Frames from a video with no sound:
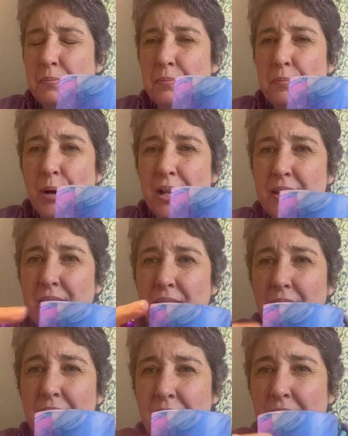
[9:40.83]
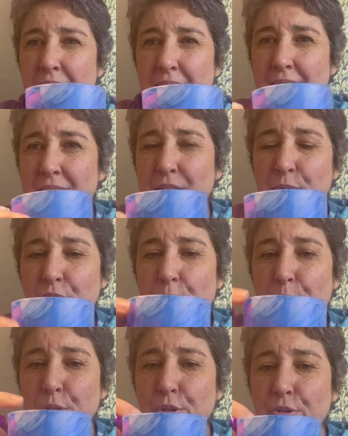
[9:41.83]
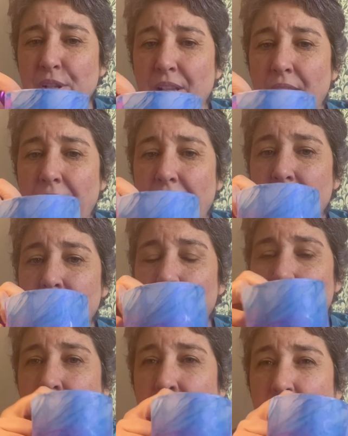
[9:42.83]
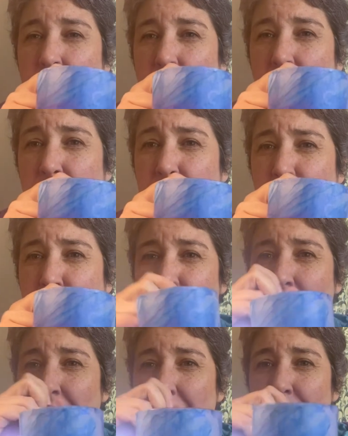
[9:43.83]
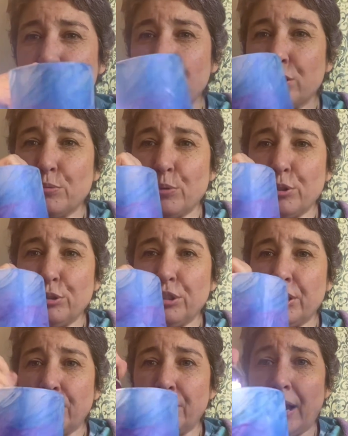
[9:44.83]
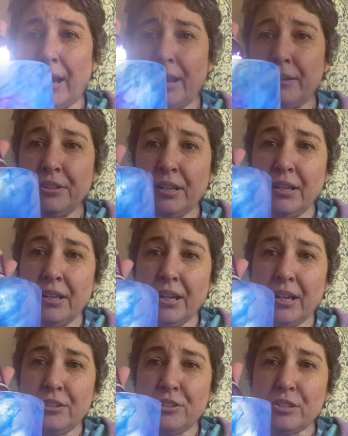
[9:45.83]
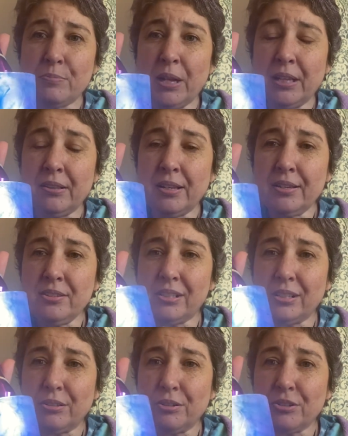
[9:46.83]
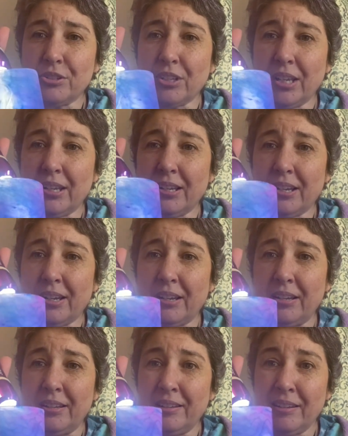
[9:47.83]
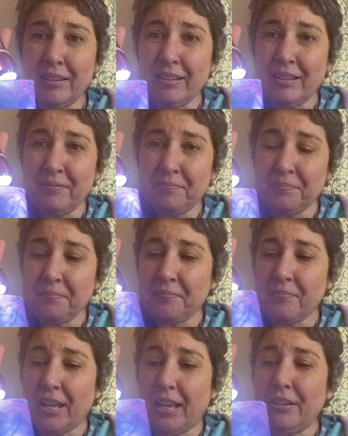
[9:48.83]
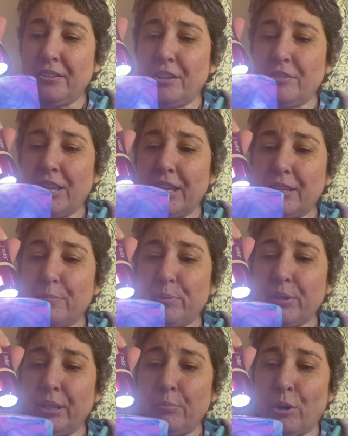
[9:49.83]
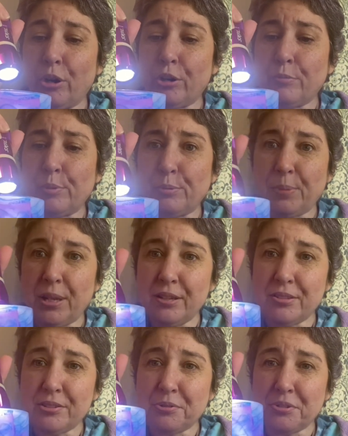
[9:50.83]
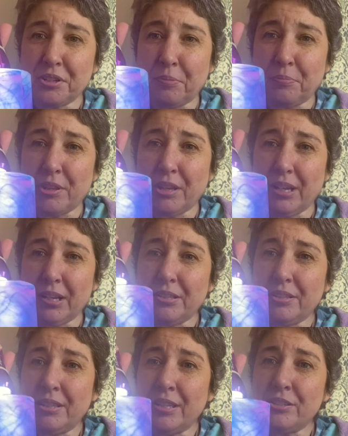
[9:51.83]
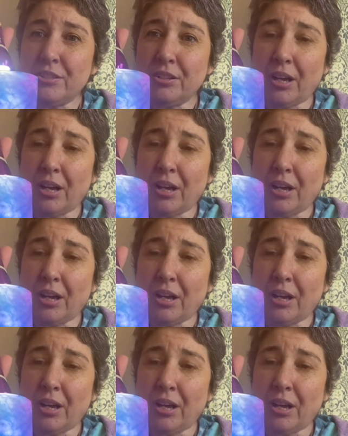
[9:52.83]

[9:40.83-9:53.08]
mica in with the blue clay and clear clay, and just swirled it around and just made this that looks like a, I don't know, like a pretty marble piece or something. And this